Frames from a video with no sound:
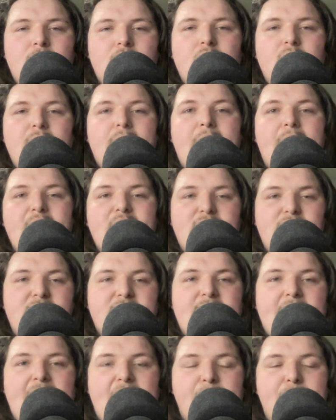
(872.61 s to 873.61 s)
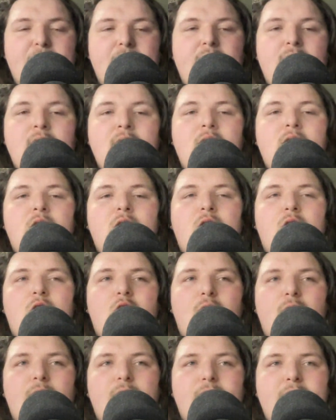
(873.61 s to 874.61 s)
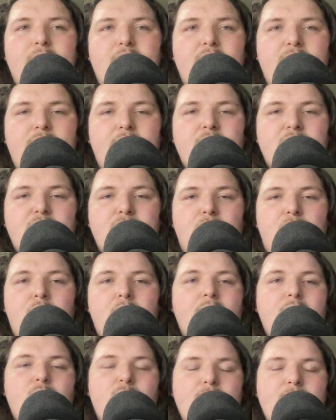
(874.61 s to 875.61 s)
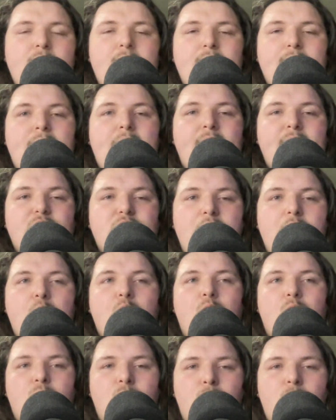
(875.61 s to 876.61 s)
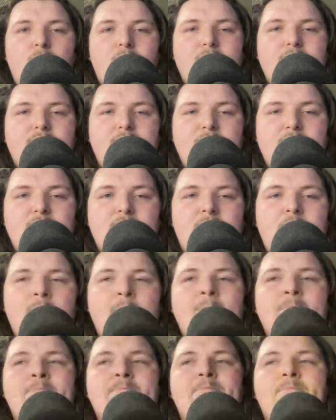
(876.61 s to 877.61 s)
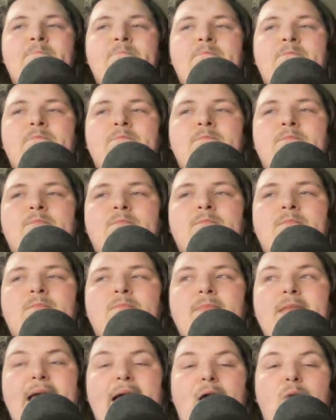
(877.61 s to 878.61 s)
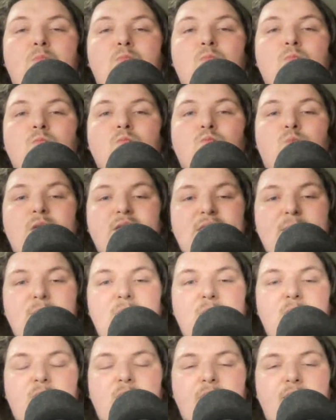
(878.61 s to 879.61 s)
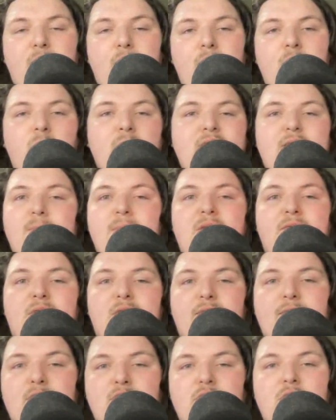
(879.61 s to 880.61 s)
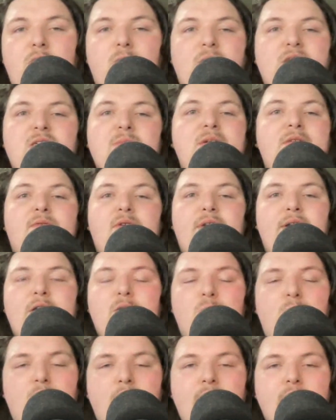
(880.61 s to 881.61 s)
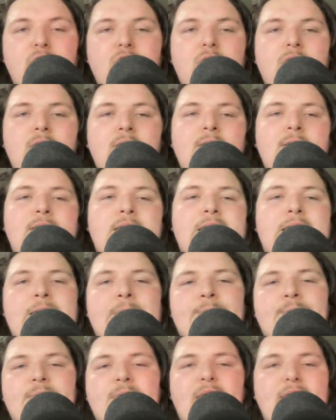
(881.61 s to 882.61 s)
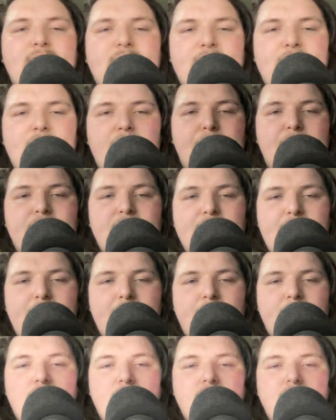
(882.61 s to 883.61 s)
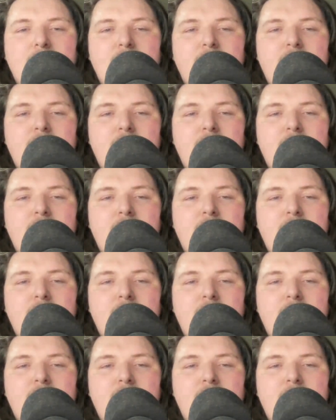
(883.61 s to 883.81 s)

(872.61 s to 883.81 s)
So the odds of this happening are very, very small. And we can acknowledge how cool this is. Now, what does it mean moving forward? What does it mean for the future? What does it mean for Lindy Waters? That's still up in the air.